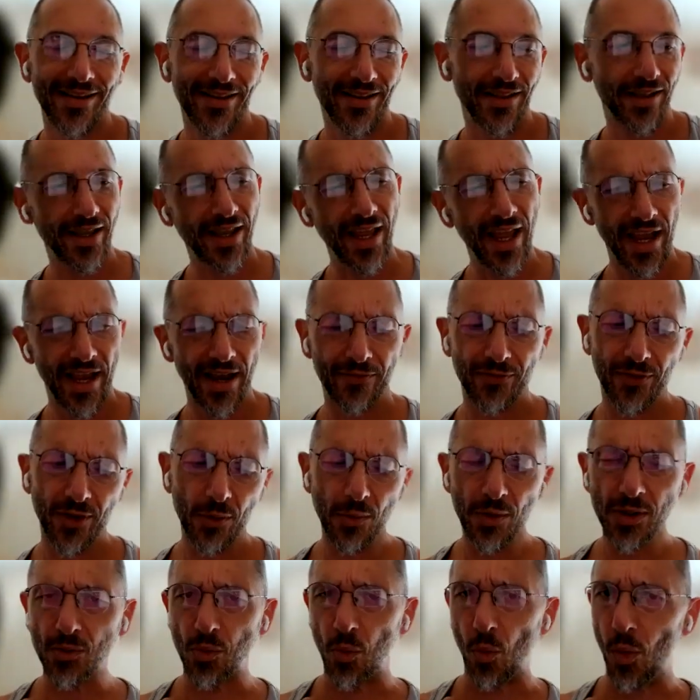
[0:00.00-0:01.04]
Like, if there
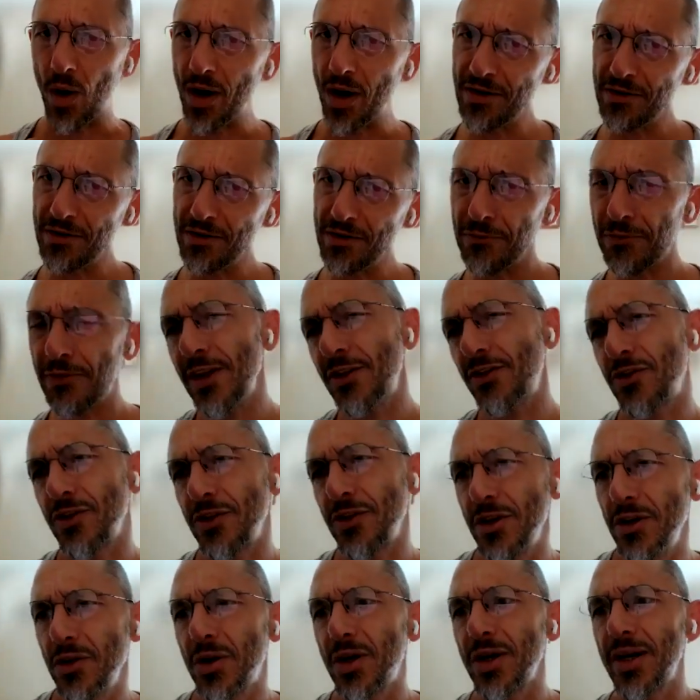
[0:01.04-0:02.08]
was one feature
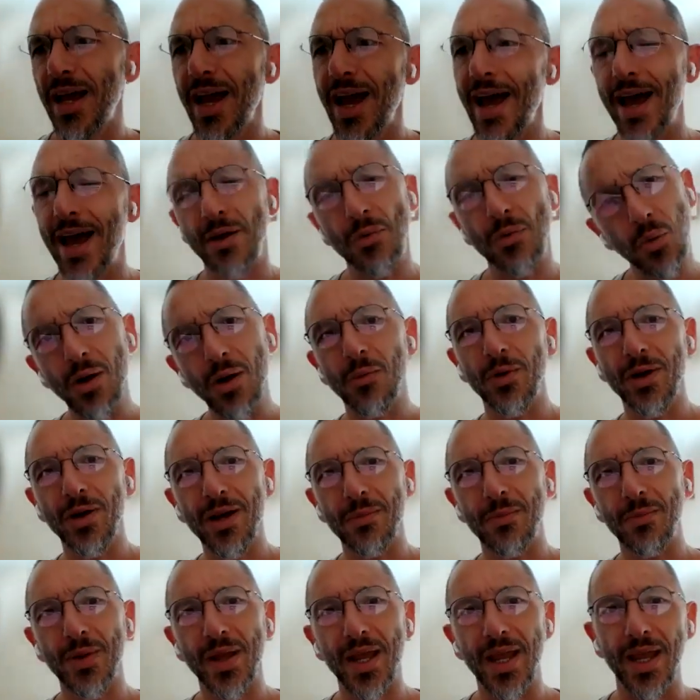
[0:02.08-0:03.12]
you could add, what would
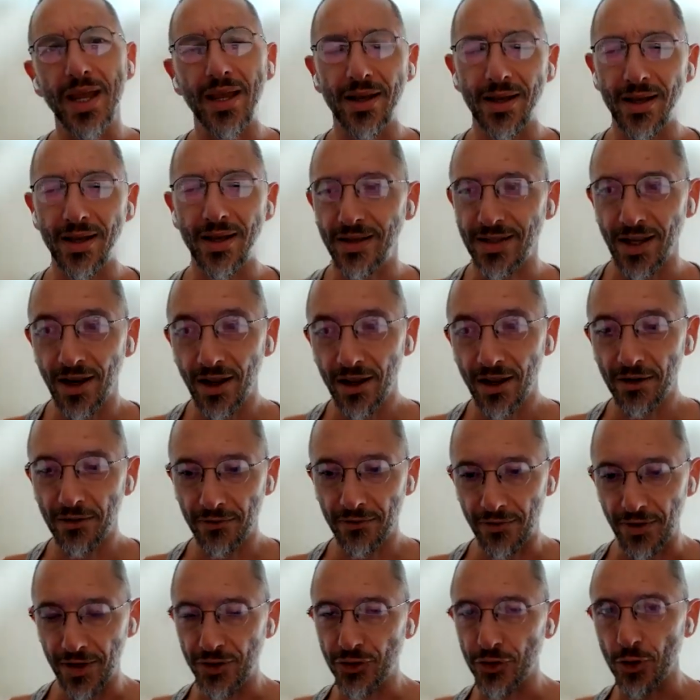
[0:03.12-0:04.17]
it be? I said,
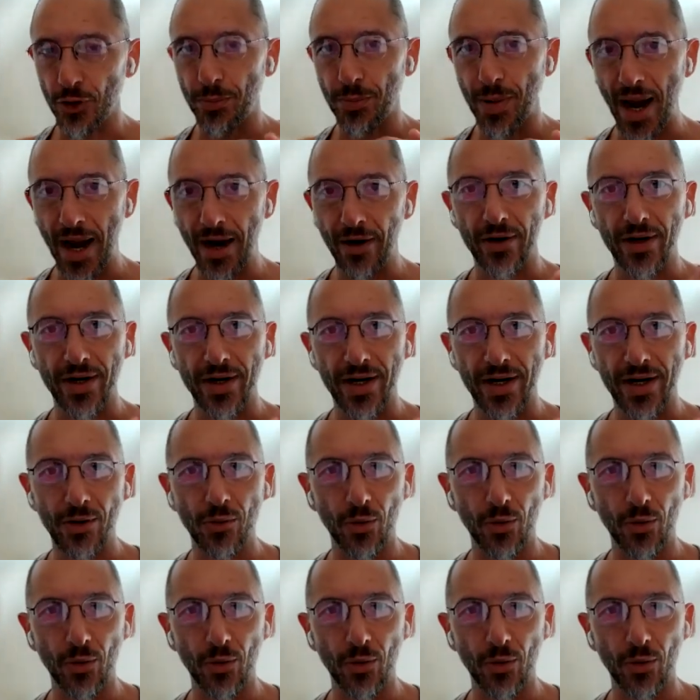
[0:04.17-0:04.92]
feature parity